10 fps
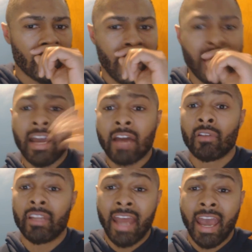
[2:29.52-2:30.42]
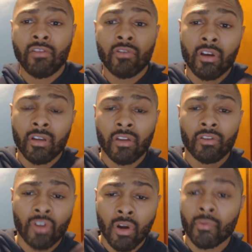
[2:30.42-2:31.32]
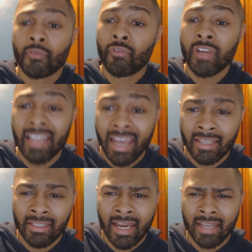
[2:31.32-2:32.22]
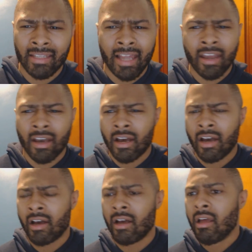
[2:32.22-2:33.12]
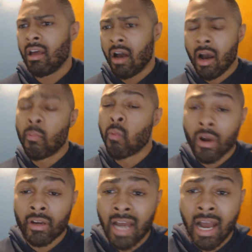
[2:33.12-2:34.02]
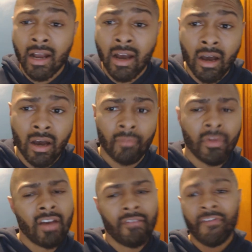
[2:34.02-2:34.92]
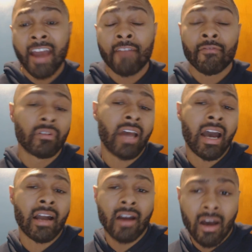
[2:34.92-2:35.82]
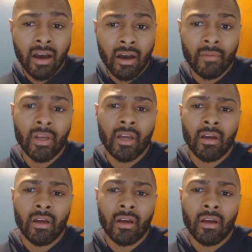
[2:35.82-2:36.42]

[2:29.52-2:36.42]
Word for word: and not only that, you could, you know, start with freelance sites like uh, Upwork dot com, Fiverr dot com.